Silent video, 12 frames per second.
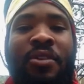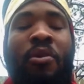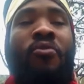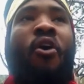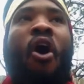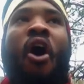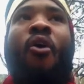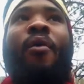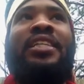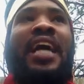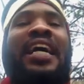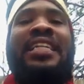We've
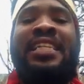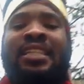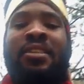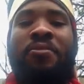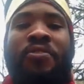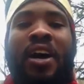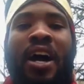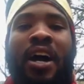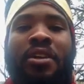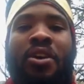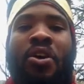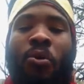always identified